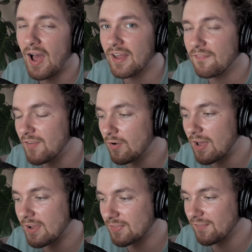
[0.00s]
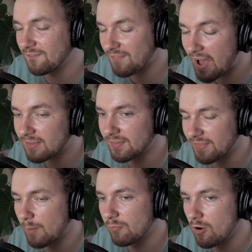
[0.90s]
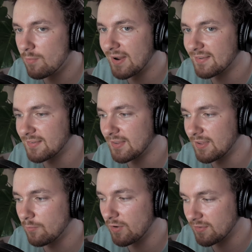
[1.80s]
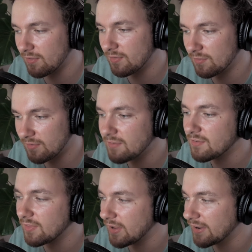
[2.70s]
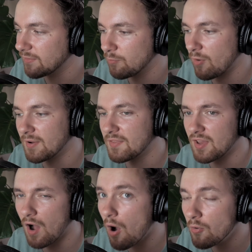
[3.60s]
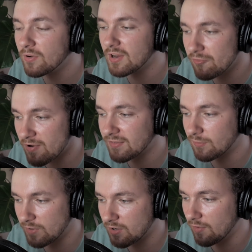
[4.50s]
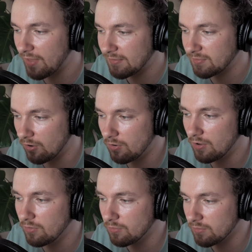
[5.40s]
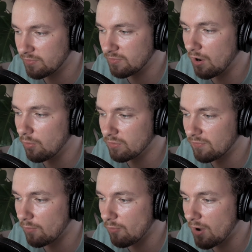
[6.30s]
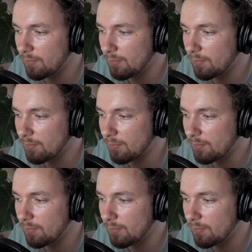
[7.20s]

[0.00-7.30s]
I feel like the fact that bromance was such a thing is probably the only reason we got that Solo Star Wars film, right?